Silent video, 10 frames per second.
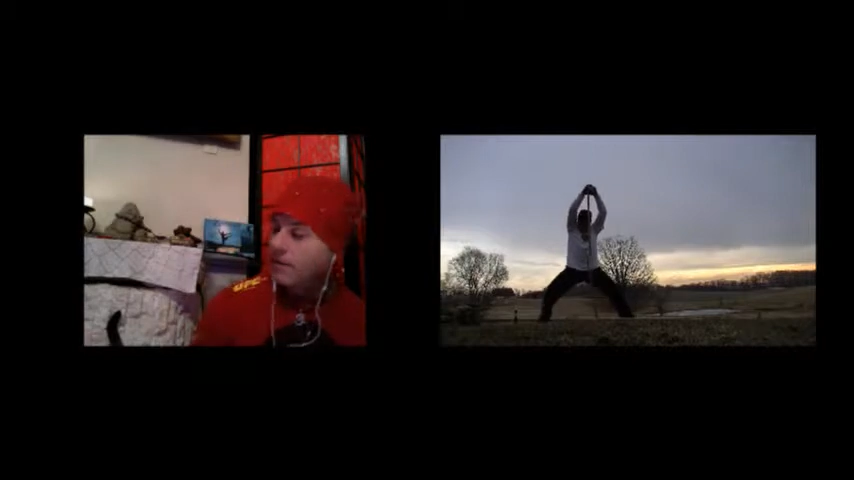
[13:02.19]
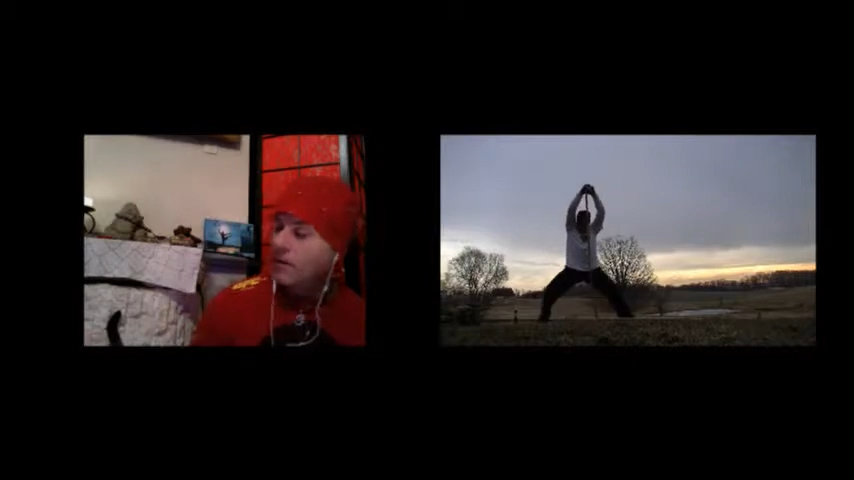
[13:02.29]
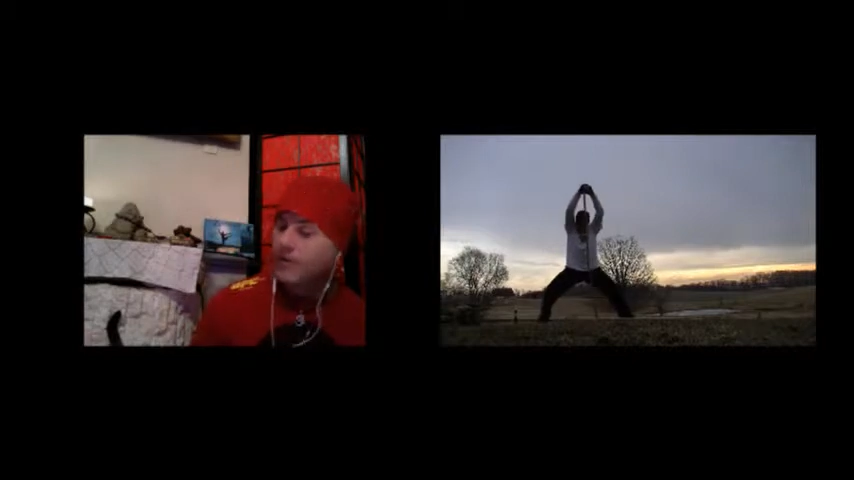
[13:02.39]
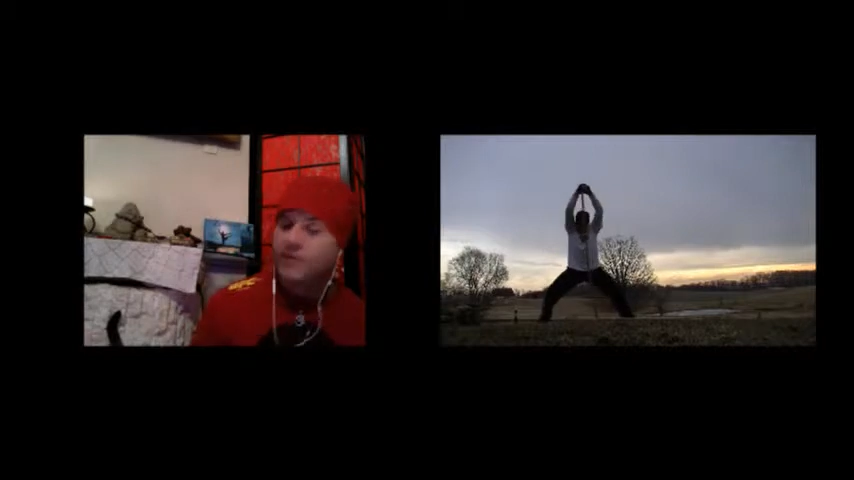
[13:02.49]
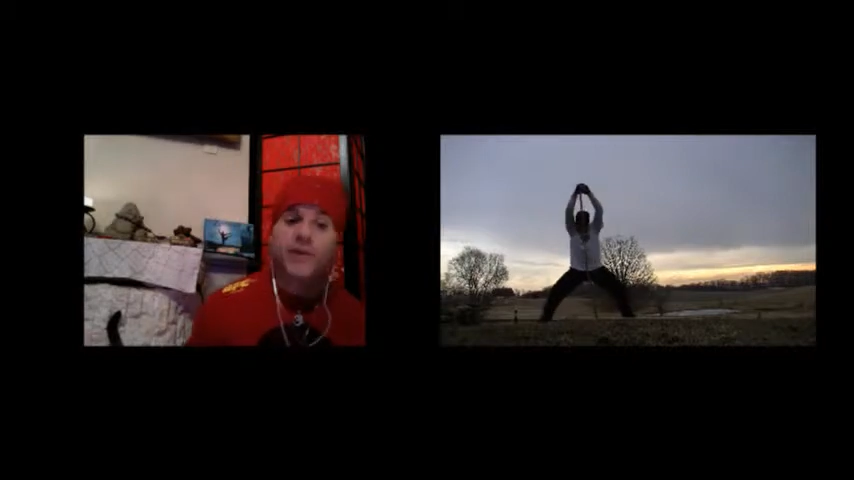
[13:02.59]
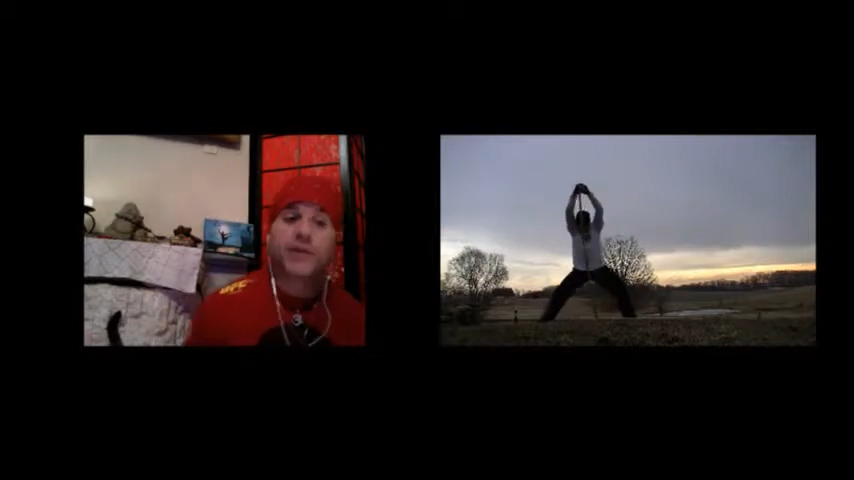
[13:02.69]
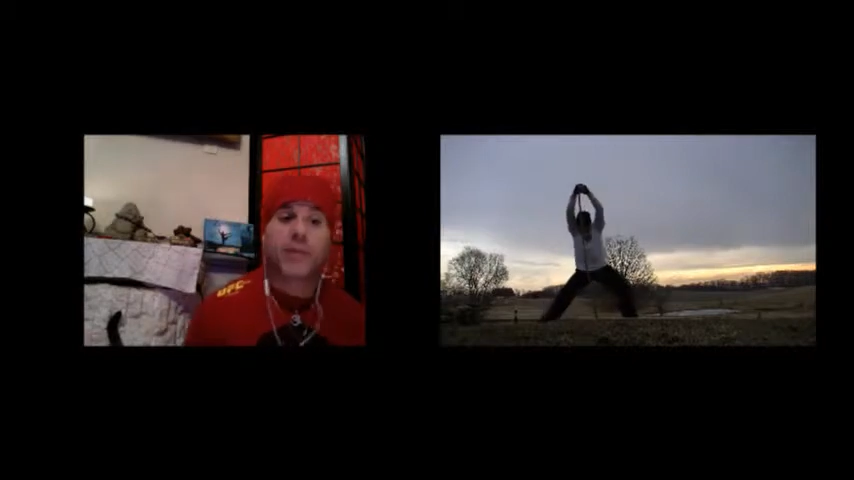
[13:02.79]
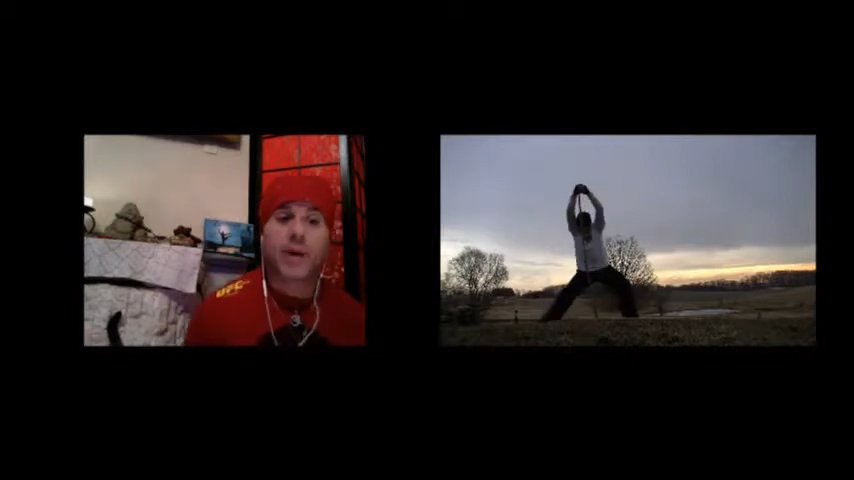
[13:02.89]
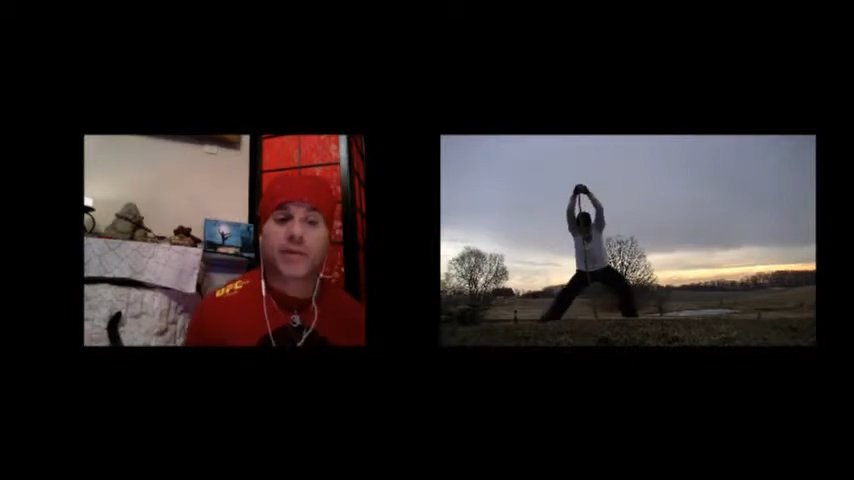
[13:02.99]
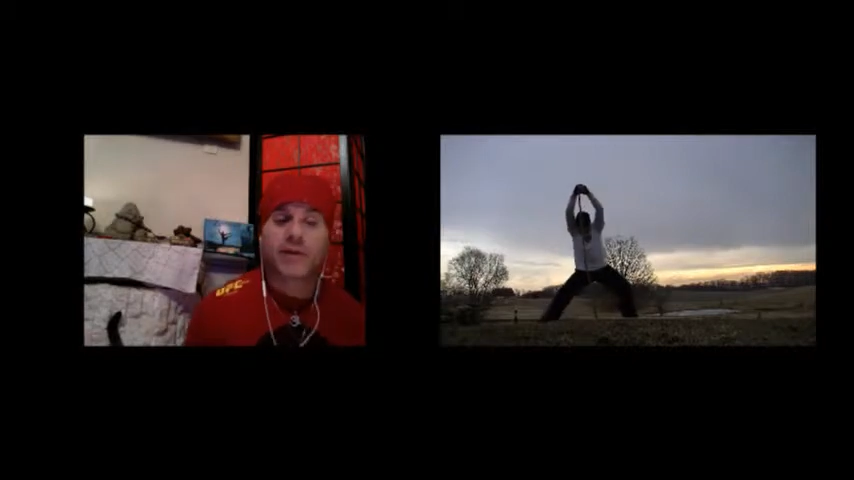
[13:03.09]
noticing you can
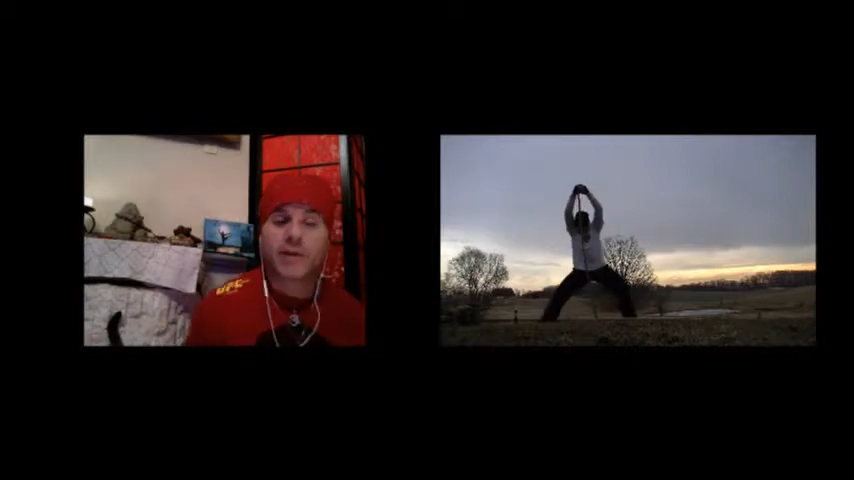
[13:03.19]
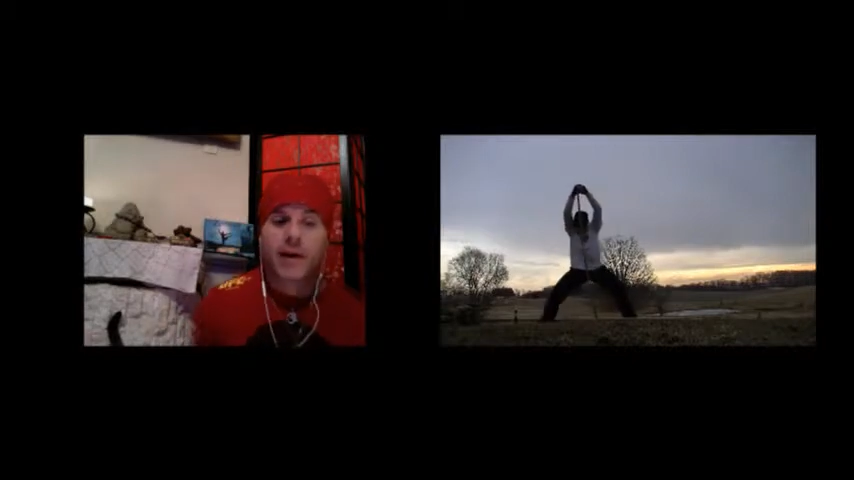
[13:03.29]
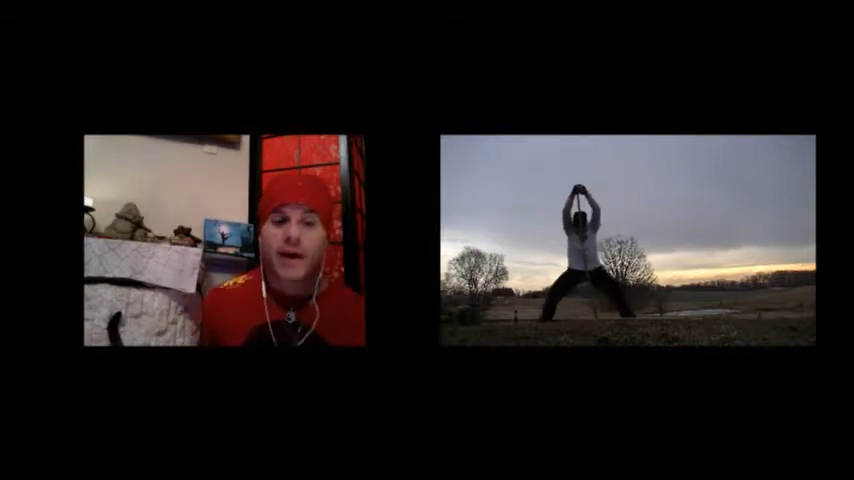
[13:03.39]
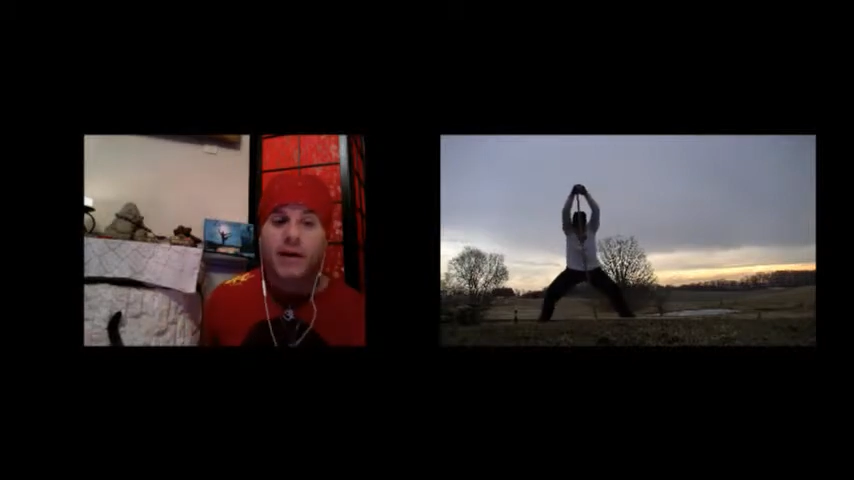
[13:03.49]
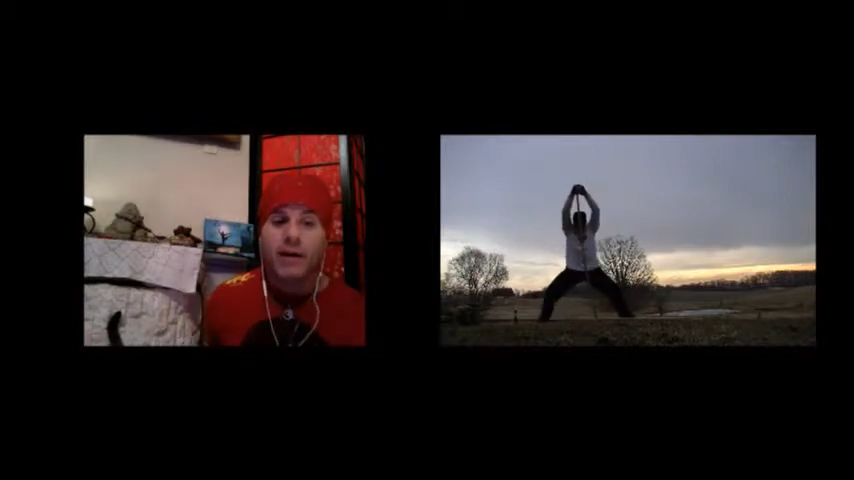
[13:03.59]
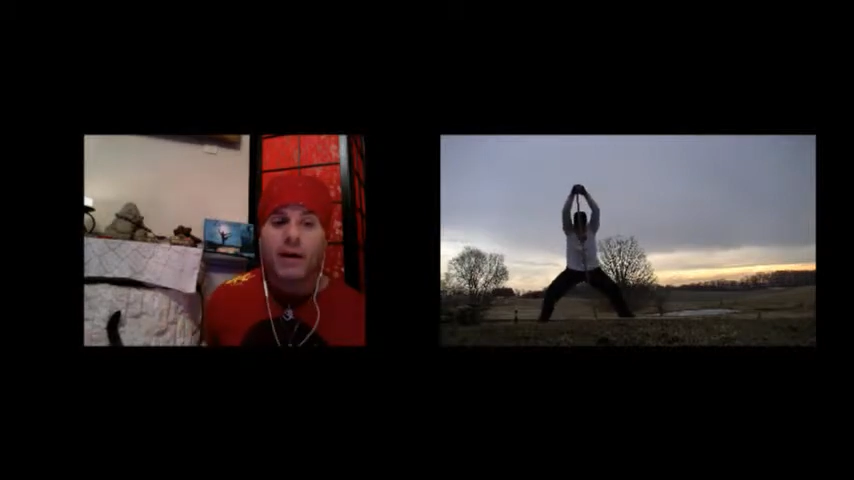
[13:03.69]
probably see my